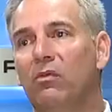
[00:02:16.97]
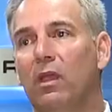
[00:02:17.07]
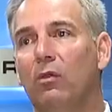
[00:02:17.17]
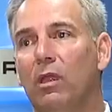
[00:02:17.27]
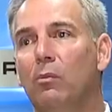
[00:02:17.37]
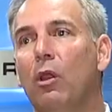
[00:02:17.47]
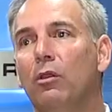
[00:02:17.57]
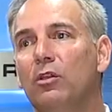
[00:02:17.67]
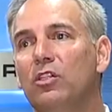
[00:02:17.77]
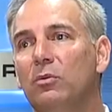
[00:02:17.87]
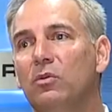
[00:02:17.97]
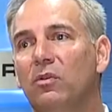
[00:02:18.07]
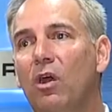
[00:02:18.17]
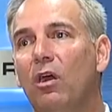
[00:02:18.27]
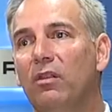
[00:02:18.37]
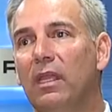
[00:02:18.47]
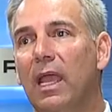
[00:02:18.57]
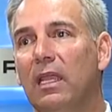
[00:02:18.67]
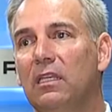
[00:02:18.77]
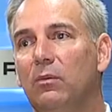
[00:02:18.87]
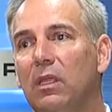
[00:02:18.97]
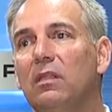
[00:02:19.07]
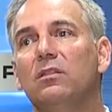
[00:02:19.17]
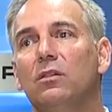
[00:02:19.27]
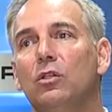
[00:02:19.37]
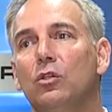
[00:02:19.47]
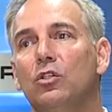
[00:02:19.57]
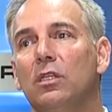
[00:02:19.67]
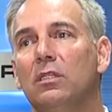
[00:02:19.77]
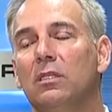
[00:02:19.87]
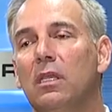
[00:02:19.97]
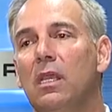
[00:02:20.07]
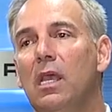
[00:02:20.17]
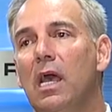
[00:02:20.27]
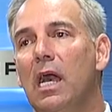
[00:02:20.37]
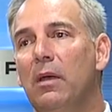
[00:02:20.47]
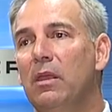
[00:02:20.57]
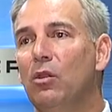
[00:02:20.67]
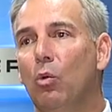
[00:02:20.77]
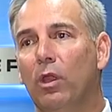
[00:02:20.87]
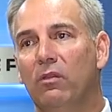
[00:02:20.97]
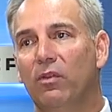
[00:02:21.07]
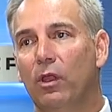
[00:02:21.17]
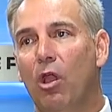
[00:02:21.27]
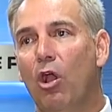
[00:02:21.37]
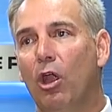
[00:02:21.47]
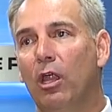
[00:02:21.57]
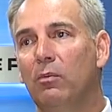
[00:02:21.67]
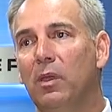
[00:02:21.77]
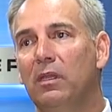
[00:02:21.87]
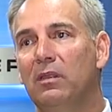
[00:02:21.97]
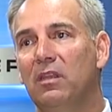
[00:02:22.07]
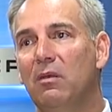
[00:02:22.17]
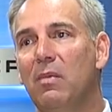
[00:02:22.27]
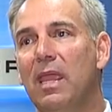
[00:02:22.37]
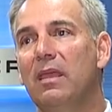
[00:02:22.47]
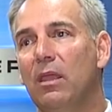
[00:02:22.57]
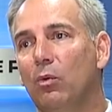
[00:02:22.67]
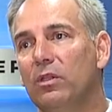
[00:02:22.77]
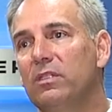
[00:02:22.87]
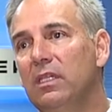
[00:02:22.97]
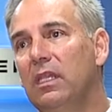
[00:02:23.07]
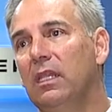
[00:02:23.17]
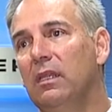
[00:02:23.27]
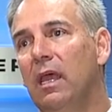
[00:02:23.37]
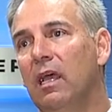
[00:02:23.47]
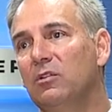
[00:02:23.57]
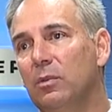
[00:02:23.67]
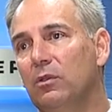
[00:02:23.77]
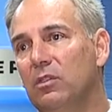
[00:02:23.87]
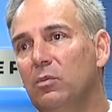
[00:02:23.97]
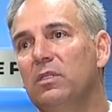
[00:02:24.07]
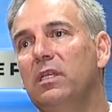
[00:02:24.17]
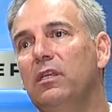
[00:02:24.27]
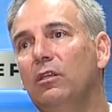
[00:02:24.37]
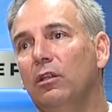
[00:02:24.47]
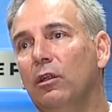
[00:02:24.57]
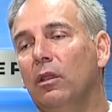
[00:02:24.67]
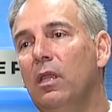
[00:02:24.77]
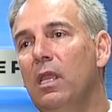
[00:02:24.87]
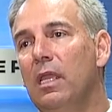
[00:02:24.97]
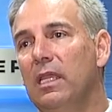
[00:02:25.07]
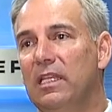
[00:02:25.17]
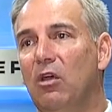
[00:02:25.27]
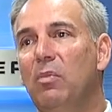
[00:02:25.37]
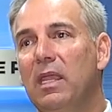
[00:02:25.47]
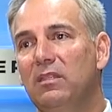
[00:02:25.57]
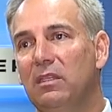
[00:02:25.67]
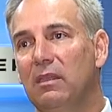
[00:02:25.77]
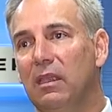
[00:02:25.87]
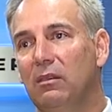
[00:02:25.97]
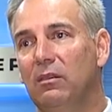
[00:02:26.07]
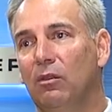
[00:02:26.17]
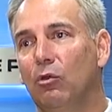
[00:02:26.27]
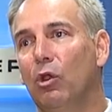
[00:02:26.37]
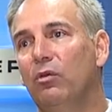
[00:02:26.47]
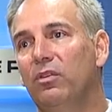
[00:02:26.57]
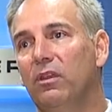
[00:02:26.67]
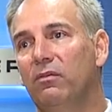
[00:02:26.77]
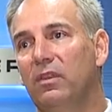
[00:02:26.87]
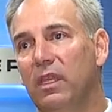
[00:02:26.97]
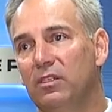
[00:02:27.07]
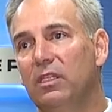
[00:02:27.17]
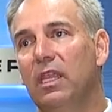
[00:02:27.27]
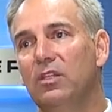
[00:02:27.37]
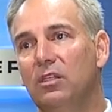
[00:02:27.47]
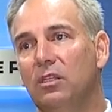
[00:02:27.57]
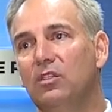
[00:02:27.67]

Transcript: got great partnerships with all the academic institutions, um, and they're working very hard, but the demand that we're seeing in hospitals in particular is outpacing the, the growth of the education of the